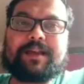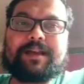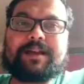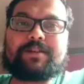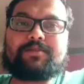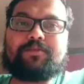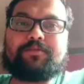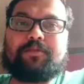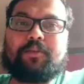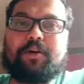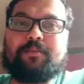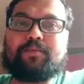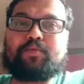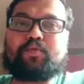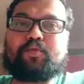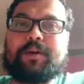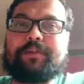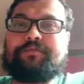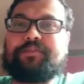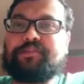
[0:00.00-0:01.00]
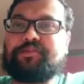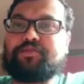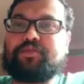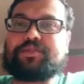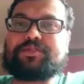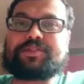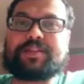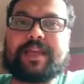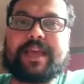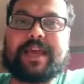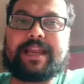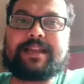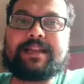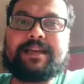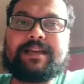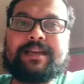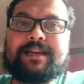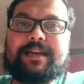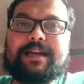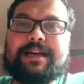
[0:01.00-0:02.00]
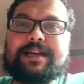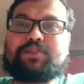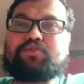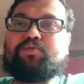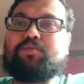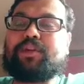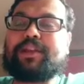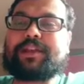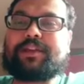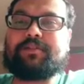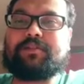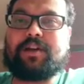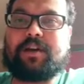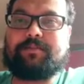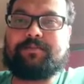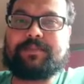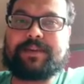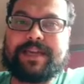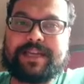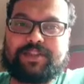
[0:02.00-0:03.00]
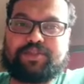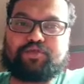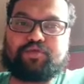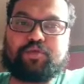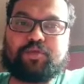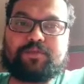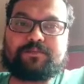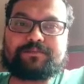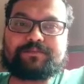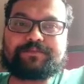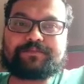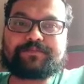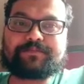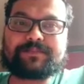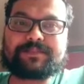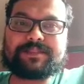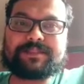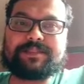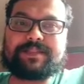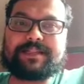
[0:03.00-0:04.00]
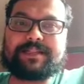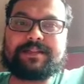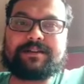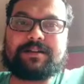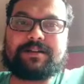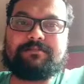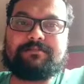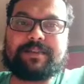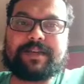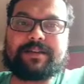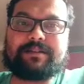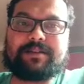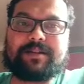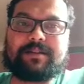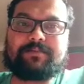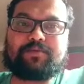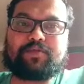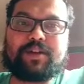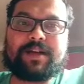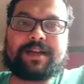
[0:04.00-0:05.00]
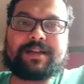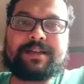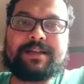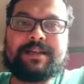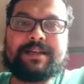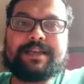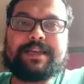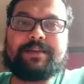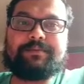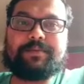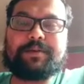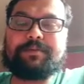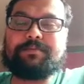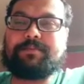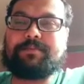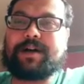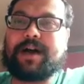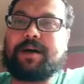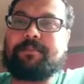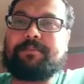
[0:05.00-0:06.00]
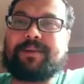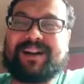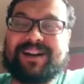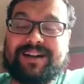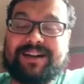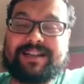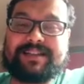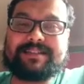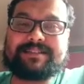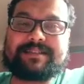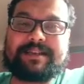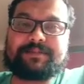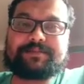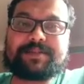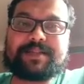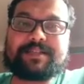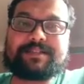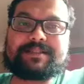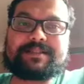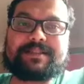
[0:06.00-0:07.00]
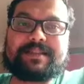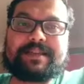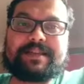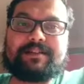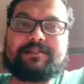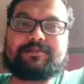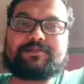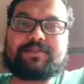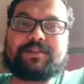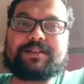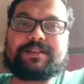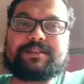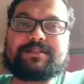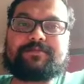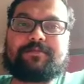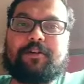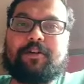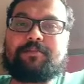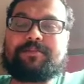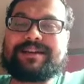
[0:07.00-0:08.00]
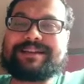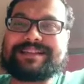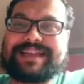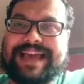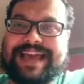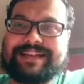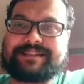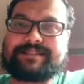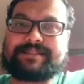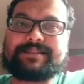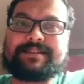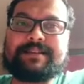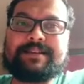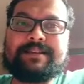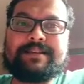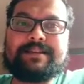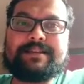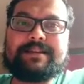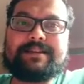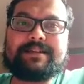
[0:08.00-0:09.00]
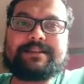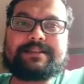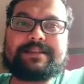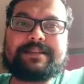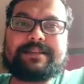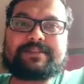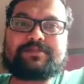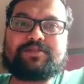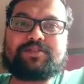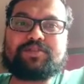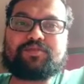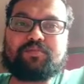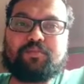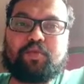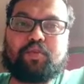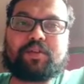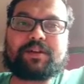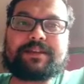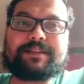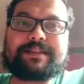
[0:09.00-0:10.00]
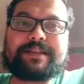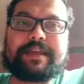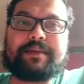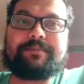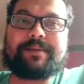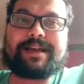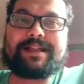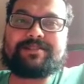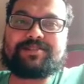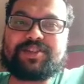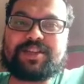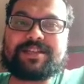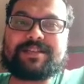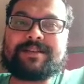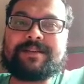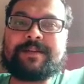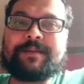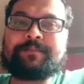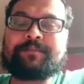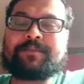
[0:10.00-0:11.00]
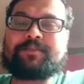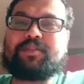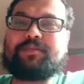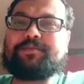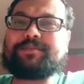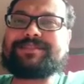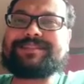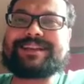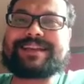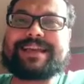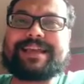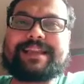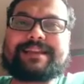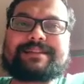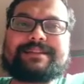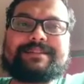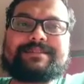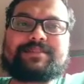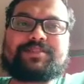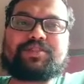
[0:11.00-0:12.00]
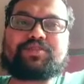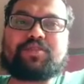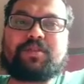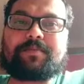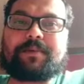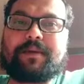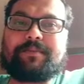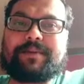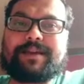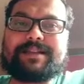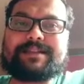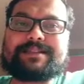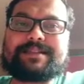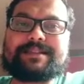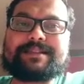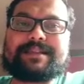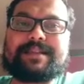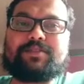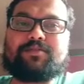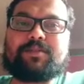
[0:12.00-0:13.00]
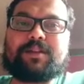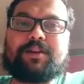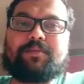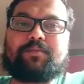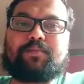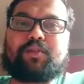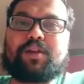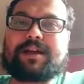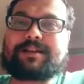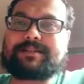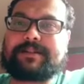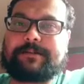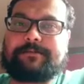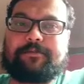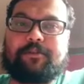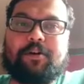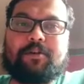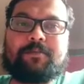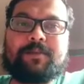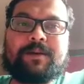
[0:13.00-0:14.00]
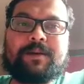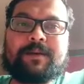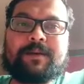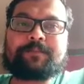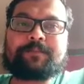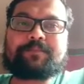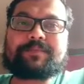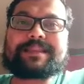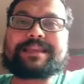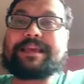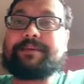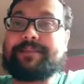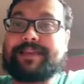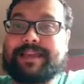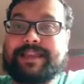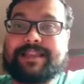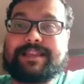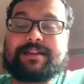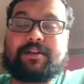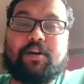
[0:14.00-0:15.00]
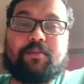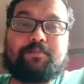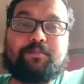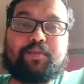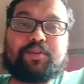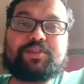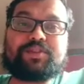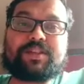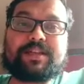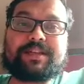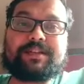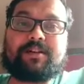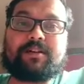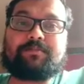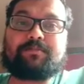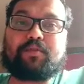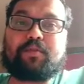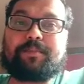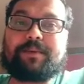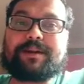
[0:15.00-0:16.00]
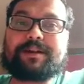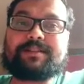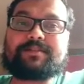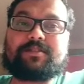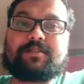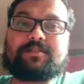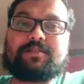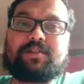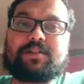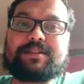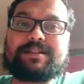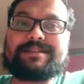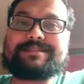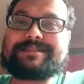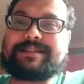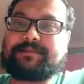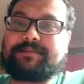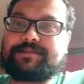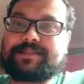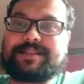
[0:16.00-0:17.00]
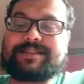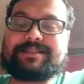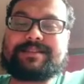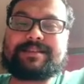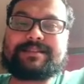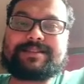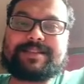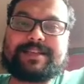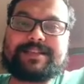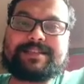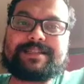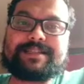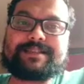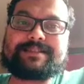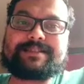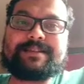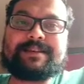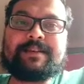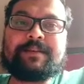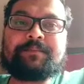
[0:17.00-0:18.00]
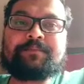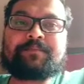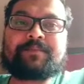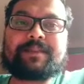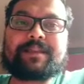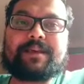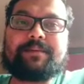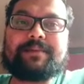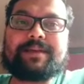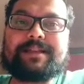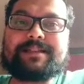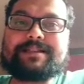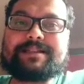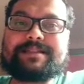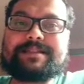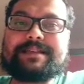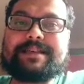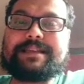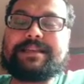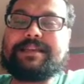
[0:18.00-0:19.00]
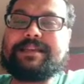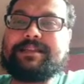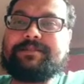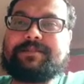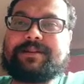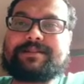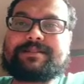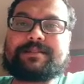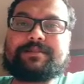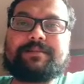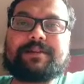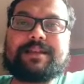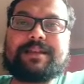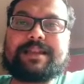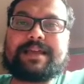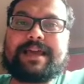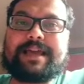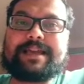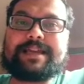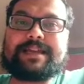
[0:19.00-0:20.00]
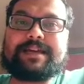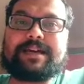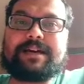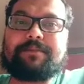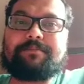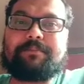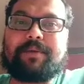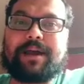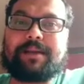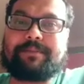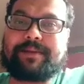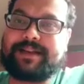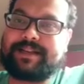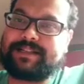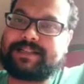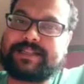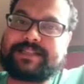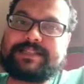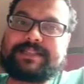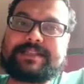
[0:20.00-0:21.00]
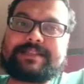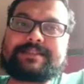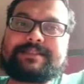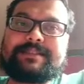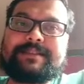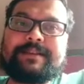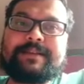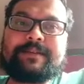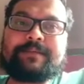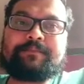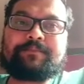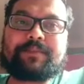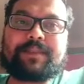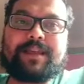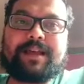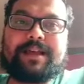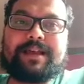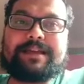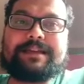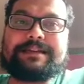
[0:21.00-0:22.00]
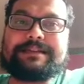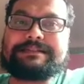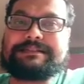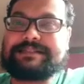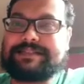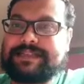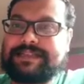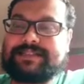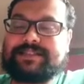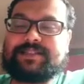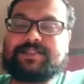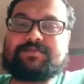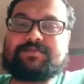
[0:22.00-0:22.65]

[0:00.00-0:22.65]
to form 2 Fe2O3 and 2 molecule of H2O. These are the main product. If we burn any substance, then also it is formed as ash, and that actually smoke in the chemical chain. So if we see the characteristics of chemical chain, then new product are formed. Chemical composition or properties of the original substance changes. Chemical changes are irreversible and permanent changes. Energy change is